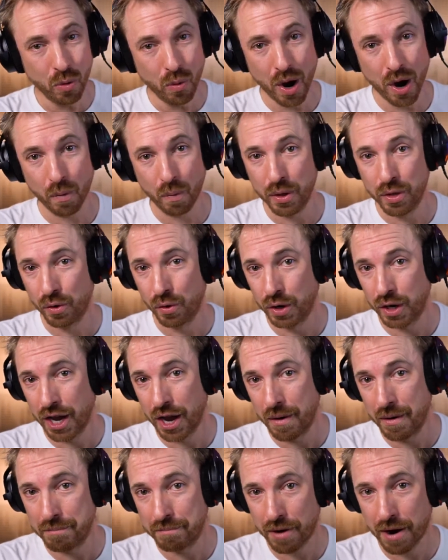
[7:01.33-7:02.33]
work with audio
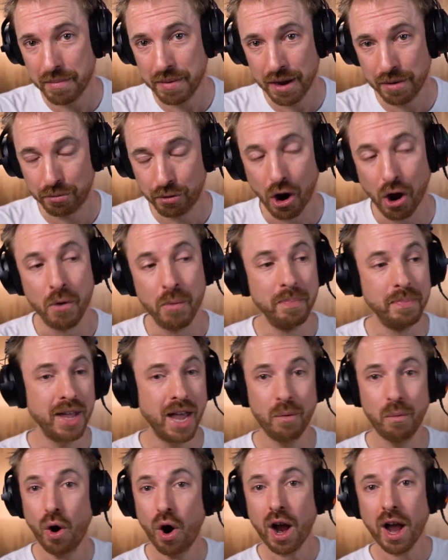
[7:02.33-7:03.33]
in Premiere Pro
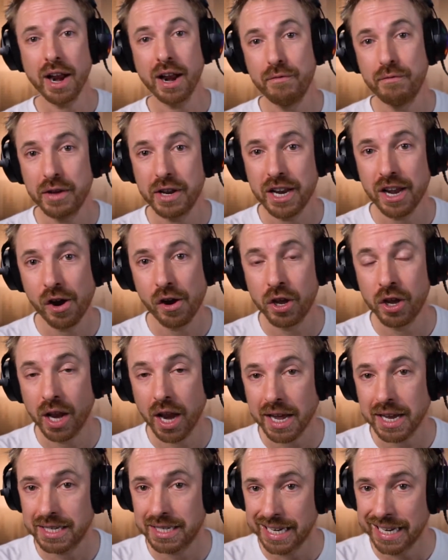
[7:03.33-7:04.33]
and what kind of video you'd
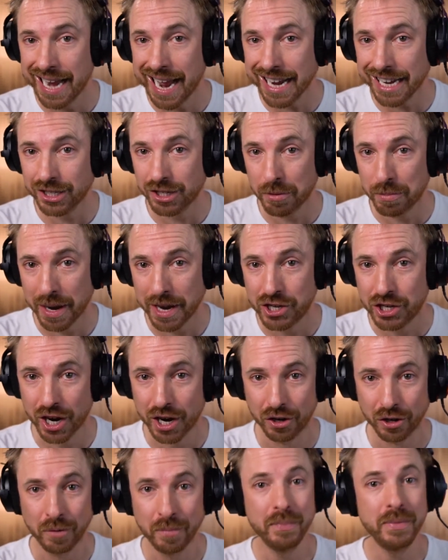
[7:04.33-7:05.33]
like to see next on my
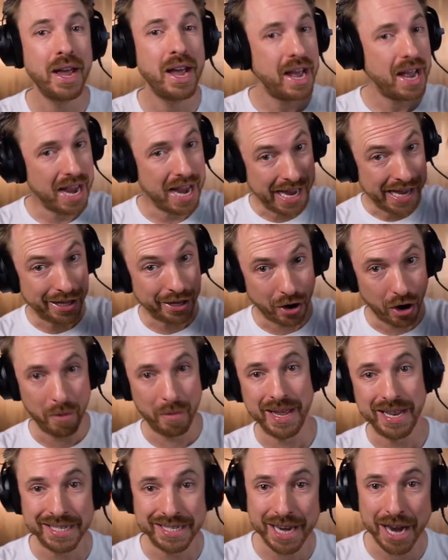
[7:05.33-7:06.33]
channel in the
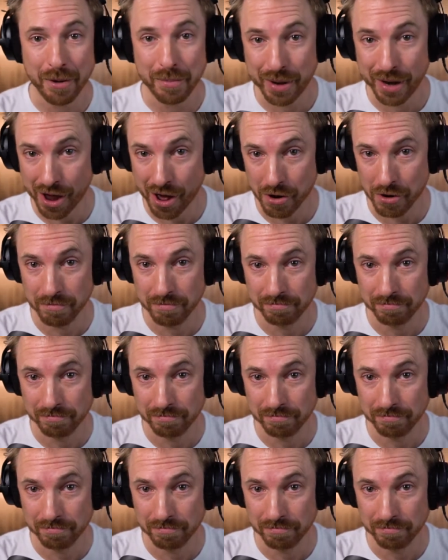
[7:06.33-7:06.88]
comments down below.